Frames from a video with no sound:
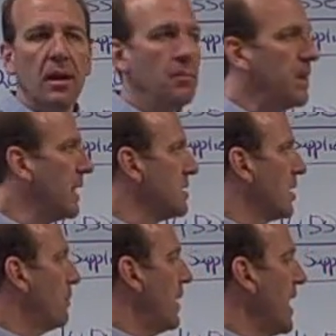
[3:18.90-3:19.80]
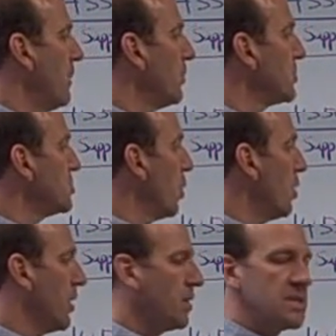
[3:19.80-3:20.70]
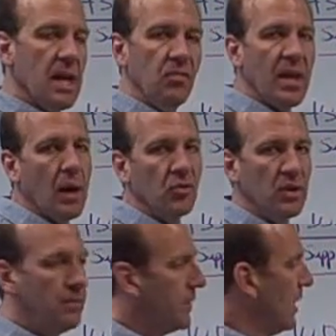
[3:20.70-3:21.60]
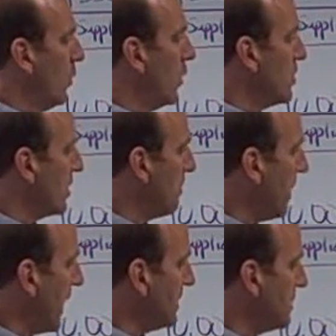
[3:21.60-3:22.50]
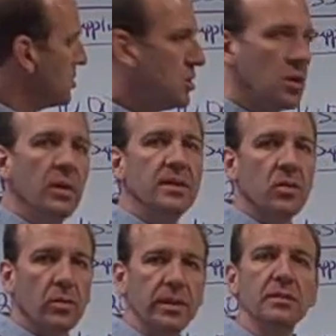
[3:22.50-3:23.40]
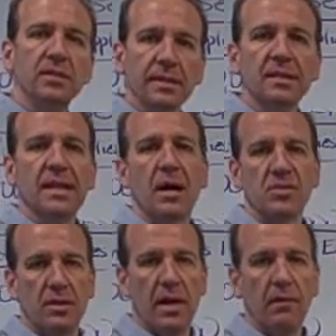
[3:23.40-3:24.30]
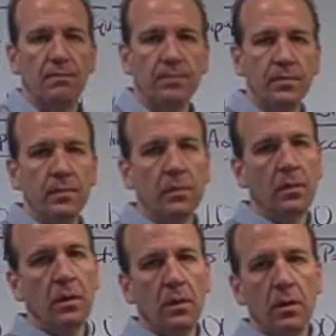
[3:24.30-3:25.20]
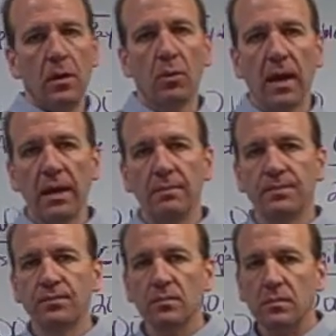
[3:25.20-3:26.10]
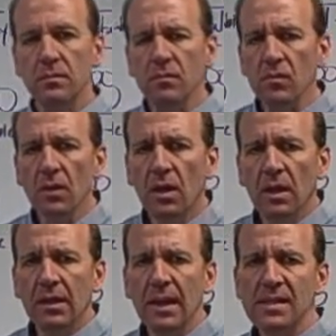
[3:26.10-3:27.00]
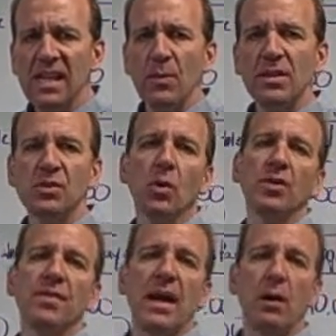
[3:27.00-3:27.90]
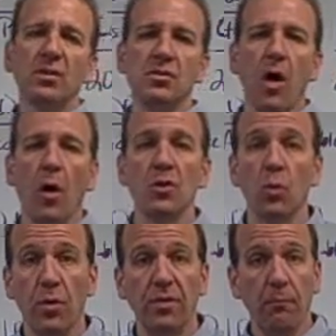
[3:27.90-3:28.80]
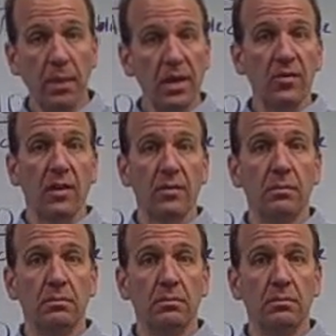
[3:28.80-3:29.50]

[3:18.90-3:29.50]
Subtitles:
Because our payable is no longer 10,000, when you combine these two, it's only 6,000 now. Okay? Let's say we sold $1,000 worth of pizzas.